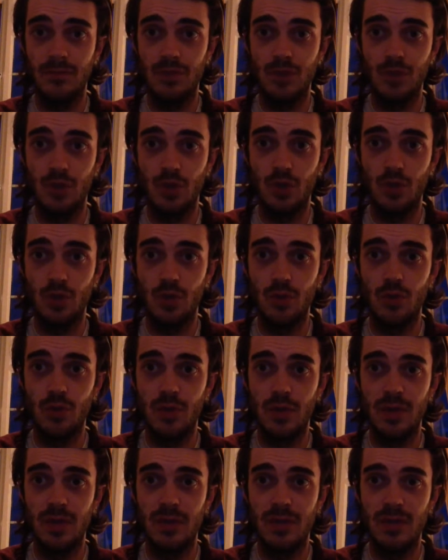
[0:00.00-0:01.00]
to
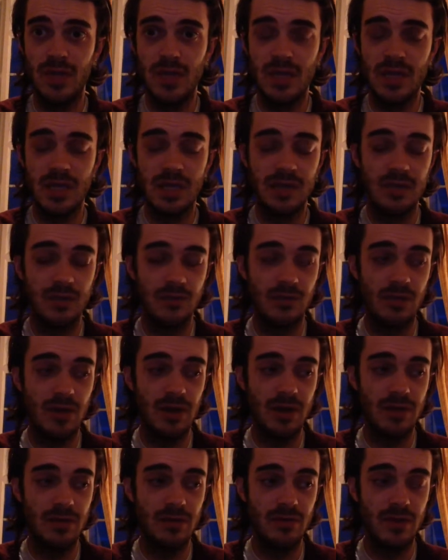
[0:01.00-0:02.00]
the
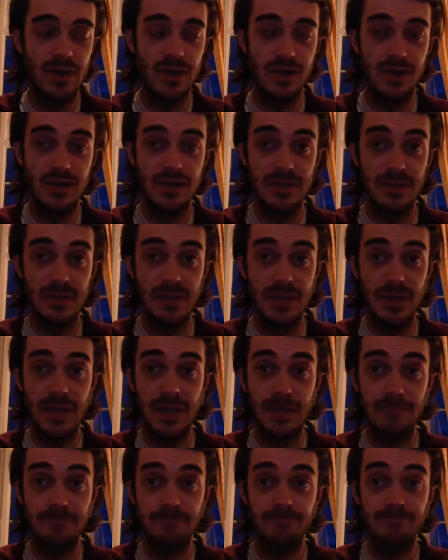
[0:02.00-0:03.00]
Raiders is a big
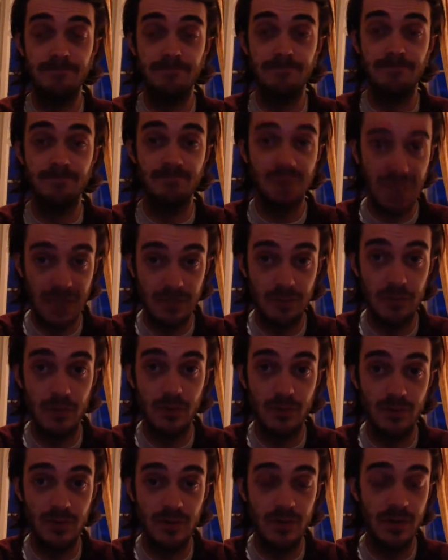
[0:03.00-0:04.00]
thing. Big
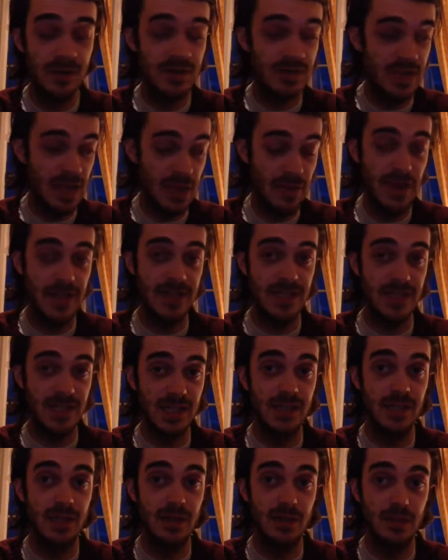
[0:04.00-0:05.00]
move. To get that
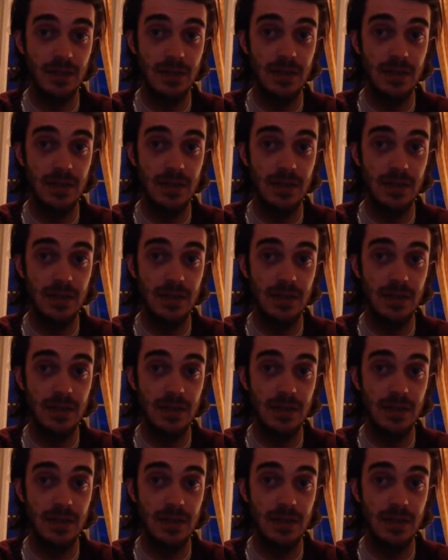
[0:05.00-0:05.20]
signature